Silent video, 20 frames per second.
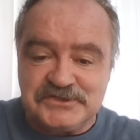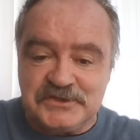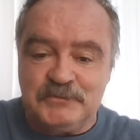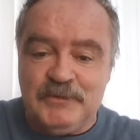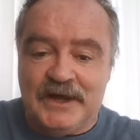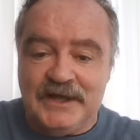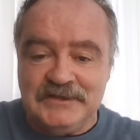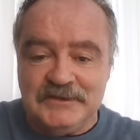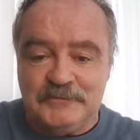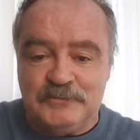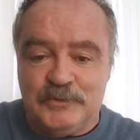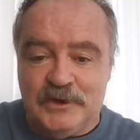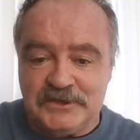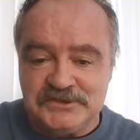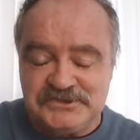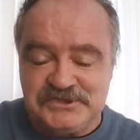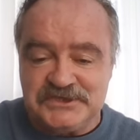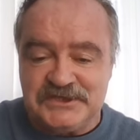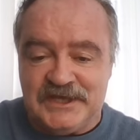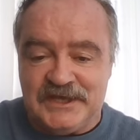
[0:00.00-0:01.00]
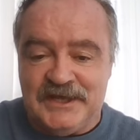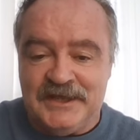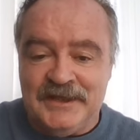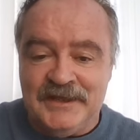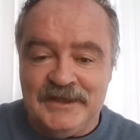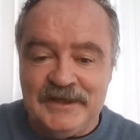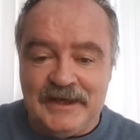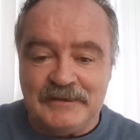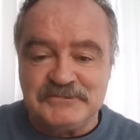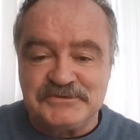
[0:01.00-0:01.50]
So while I'm watching it,
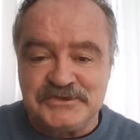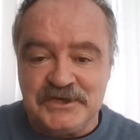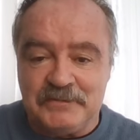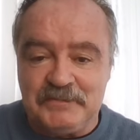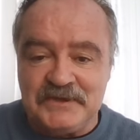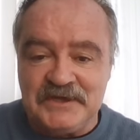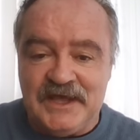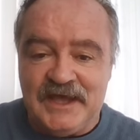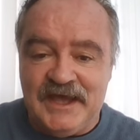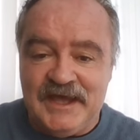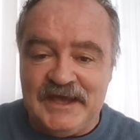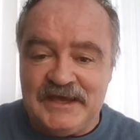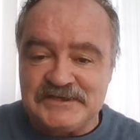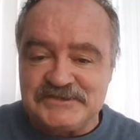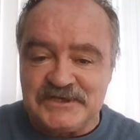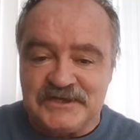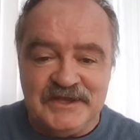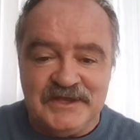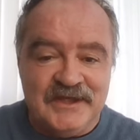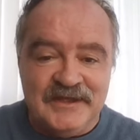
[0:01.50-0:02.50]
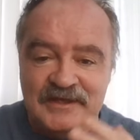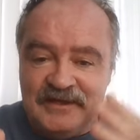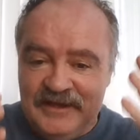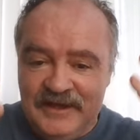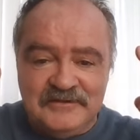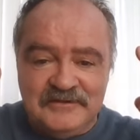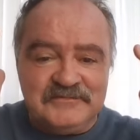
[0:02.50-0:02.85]
I'm dropping hairs on it.